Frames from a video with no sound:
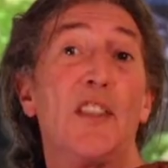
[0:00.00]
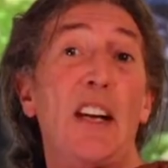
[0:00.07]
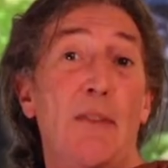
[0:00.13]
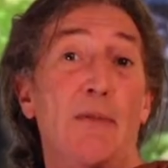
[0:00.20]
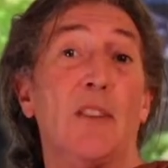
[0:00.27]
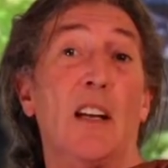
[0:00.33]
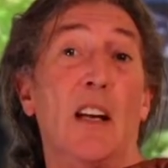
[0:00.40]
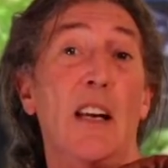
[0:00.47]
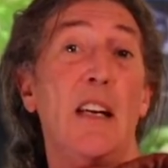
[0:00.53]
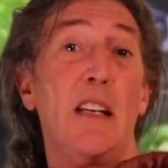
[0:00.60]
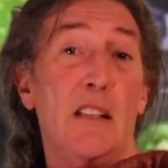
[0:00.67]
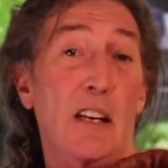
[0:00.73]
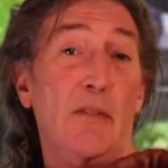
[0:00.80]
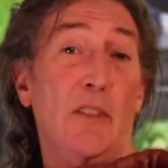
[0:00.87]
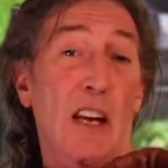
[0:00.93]
definitely
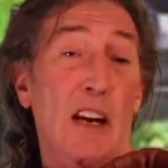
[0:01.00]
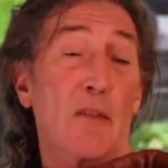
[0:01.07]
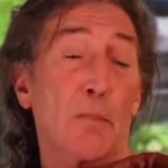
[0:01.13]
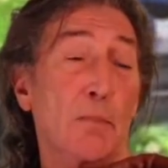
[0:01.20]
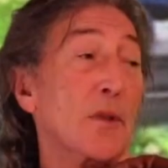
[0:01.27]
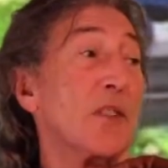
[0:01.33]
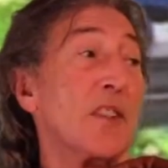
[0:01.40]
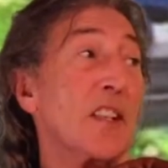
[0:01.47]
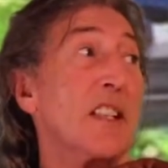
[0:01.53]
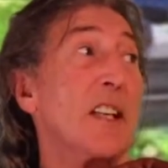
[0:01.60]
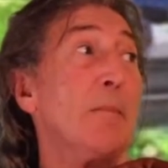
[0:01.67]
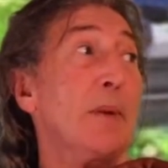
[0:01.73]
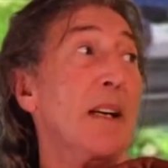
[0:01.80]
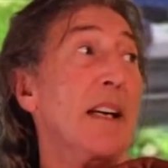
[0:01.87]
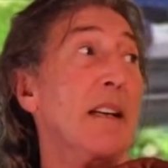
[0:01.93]
have a punt at
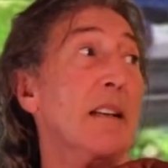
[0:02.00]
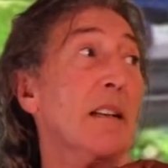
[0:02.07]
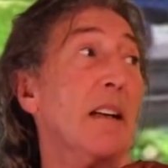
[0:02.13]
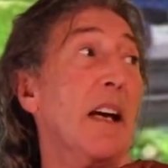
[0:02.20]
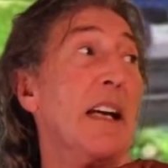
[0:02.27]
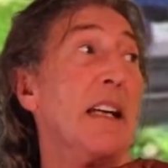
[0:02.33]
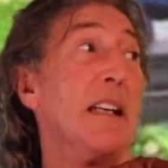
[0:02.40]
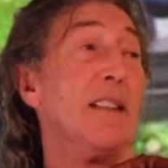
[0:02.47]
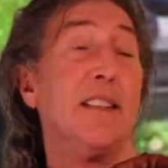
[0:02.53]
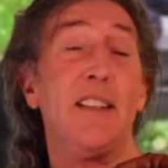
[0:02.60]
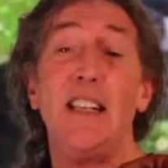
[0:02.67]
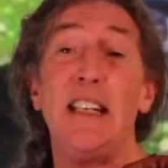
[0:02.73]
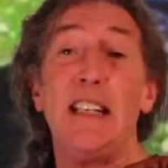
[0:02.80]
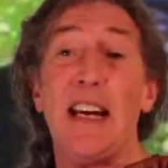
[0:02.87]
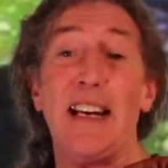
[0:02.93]
it being a
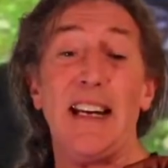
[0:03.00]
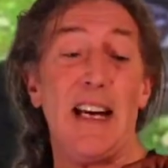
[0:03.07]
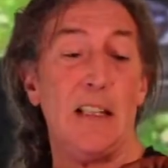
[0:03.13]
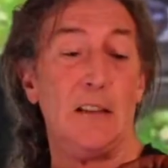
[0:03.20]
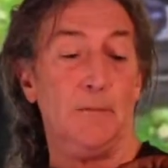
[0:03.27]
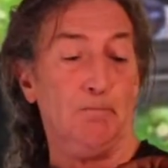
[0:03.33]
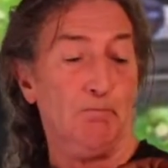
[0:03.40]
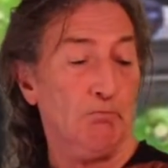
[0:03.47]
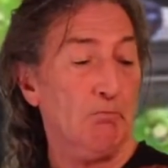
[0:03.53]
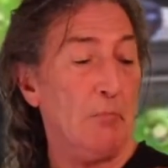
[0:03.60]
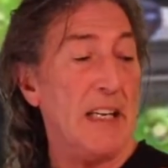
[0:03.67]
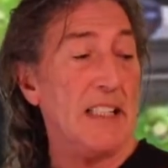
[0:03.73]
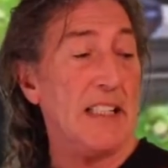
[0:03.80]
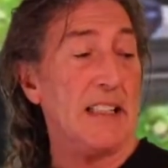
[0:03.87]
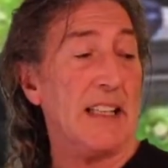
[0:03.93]
TKL
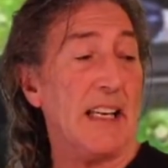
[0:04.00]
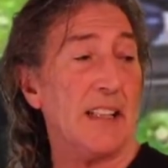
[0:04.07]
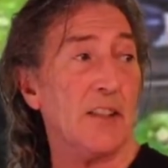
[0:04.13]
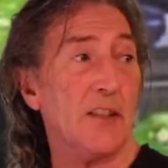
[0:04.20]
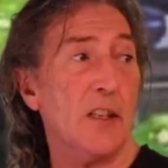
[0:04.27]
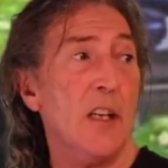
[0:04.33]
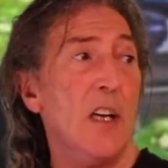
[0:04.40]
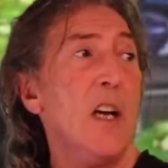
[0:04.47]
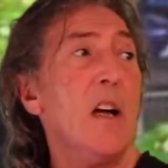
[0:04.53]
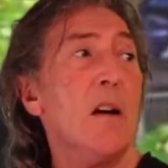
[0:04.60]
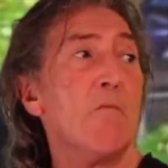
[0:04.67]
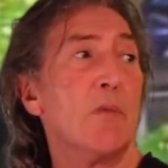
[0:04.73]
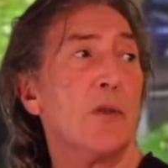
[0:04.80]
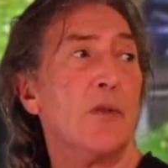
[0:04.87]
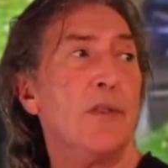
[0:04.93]
made in Canada.
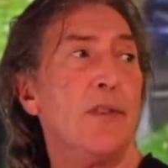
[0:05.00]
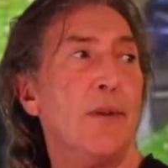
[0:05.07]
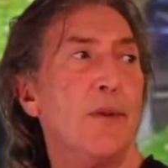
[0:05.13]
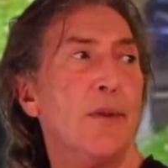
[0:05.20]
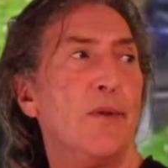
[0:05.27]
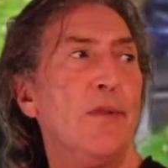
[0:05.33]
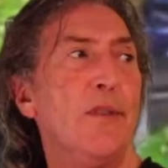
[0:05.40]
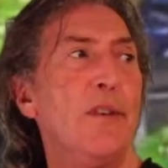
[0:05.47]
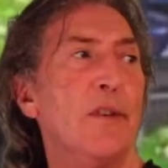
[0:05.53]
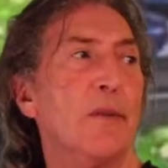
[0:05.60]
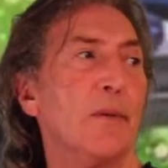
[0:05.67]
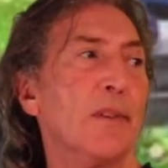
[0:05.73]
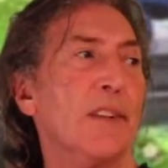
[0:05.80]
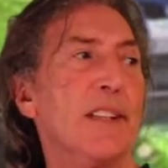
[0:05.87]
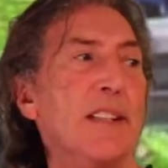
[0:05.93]
But no,
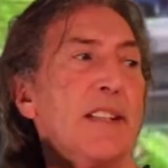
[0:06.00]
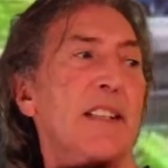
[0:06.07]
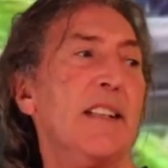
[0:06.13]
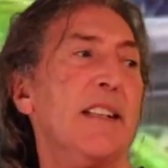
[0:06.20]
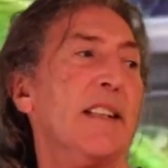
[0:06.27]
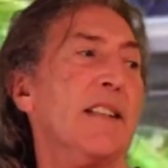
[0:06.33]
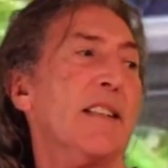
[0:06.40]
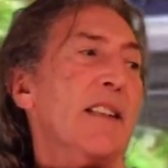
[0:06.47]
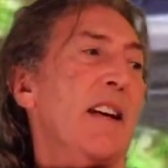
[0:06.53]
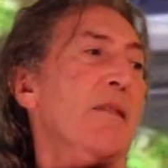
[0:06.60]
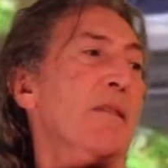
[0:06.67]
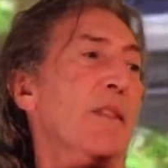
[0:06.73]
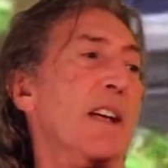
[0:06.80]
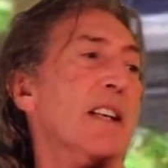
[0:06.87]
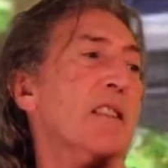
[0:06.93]
it is
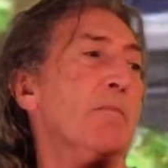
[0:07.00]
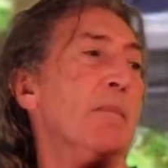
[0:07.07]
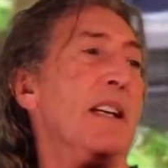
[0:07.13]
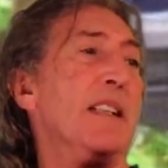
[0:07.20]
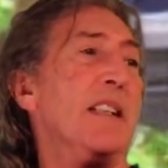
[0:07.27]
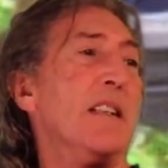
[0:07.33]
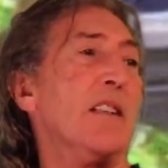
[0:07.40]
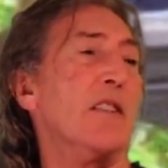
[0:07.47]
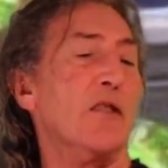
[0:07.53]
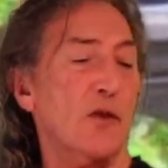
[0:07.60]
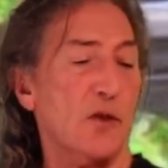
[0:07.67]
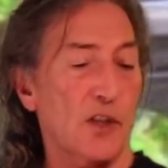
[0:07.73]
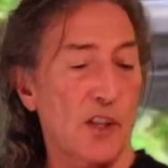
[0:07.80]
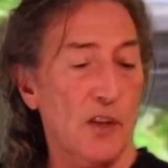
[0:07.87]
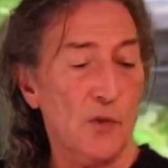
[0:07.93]
in fact made in
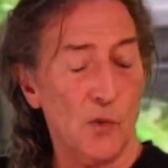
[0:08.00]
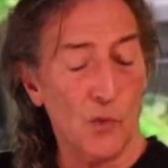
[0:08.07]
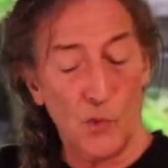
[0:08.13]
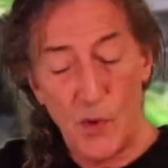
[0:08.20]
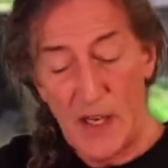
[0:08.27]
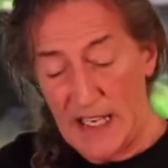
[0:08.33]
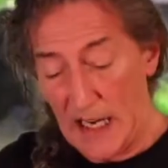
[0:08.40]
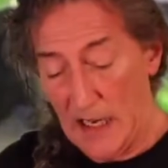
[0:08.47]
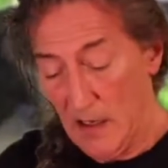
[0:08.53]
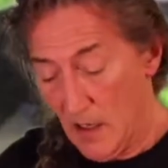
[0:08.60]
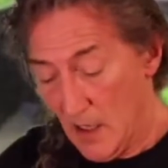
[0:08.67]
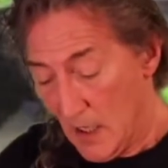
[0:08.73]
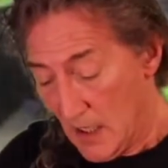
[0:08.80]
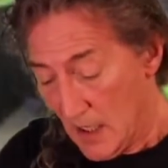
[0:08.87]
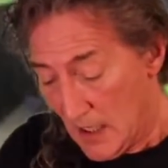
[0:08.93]
Costa Rica.
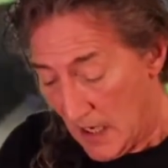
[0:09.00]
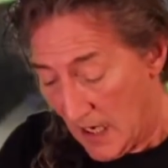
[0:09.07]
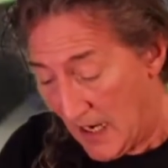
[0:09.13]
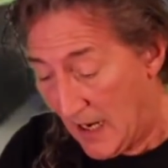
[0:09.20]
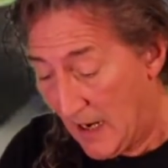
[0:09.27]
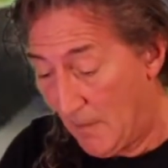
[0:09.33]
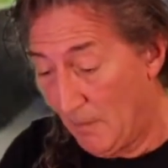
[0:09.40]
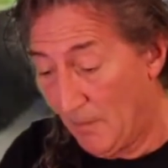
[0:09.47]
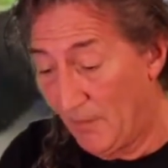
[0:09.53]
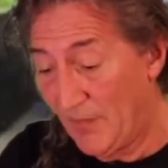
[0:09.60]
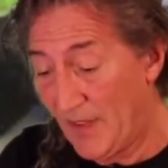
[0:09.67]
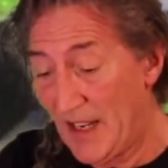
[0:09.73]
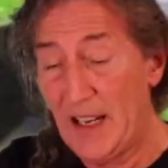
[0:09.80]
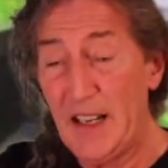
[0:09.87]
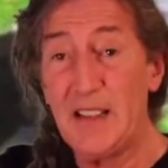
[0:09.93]

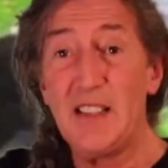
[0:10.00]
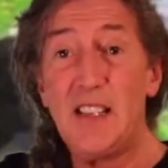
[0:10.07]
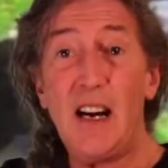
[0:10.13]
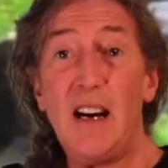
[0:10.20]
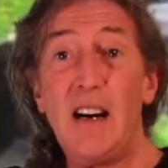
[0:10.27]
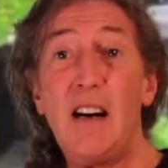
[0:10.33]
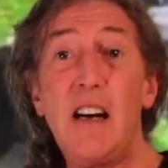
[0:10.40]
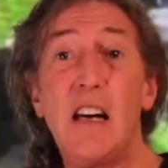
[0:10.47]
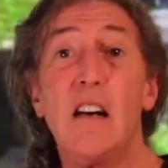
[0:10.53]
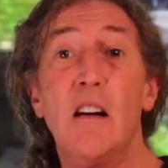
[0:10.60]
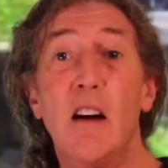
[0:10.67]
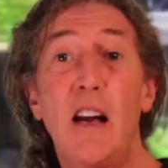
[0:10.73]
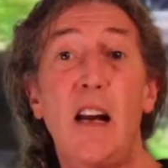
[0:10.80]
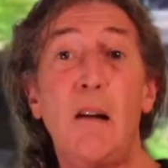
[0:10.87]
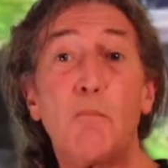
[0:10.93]
And I
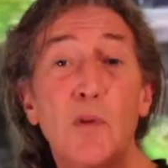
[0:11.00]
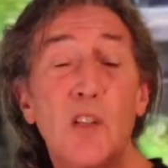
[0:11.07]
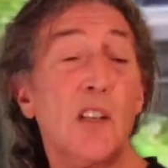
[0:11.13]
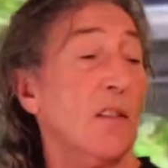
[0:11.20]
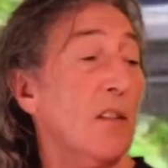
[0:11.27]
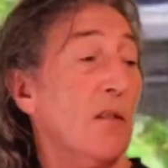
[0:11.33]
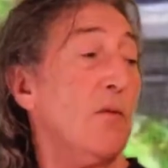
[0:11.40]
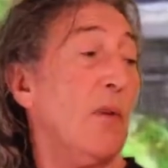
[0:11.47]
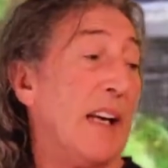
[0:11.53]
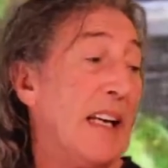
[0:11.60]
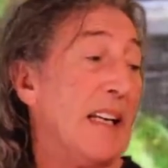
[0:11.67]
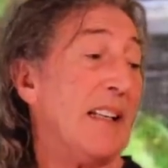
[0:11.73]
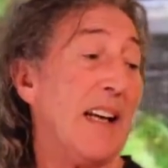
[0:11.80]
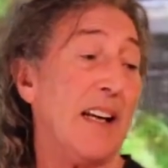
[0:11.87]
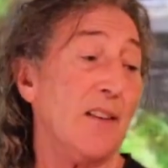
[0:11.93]
absolutely
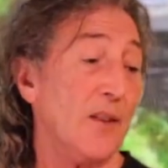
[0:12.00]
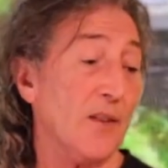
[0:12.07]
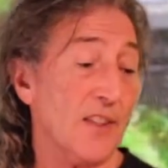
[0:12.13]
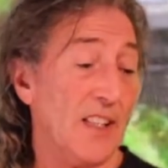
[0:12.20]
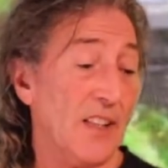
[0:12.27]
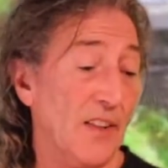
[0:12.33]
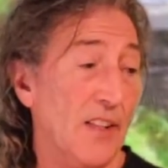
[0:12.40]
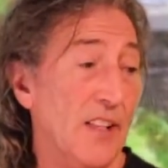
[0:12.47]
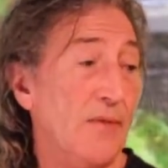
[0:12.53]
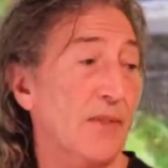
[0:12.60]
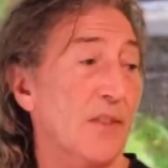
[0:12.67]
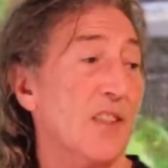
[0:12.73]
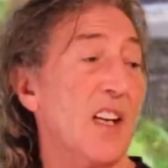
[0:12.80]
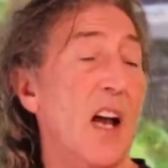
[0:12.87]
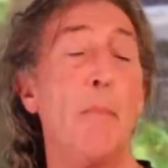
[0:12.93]
cannot tell the
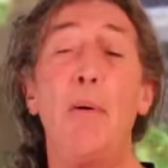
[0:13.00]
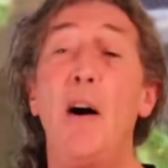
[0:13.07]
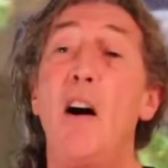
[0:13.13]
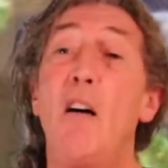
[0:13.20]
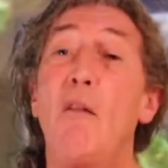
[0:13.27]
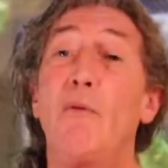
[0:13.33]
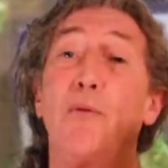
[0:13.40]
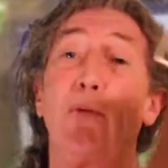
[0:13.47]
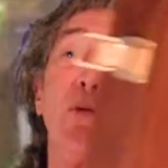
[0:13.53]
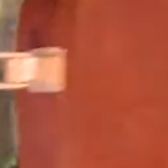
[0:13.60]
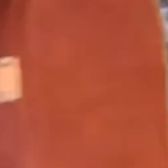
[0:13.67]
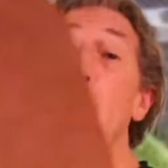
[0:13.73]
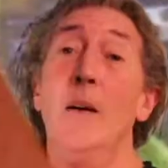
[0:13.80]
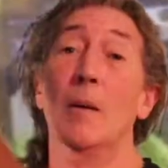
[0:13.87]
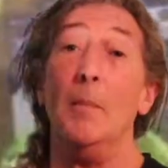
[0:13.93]
difference, apart
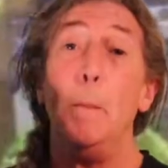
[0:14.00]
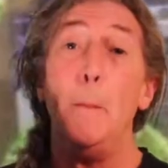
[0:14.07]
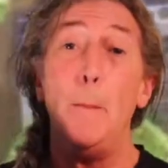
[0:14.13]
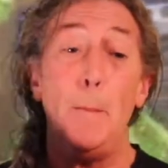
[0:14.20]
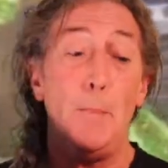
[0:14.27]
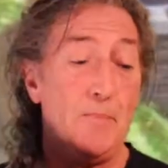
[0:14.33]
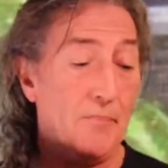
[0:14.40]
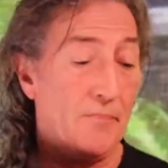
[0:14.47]
from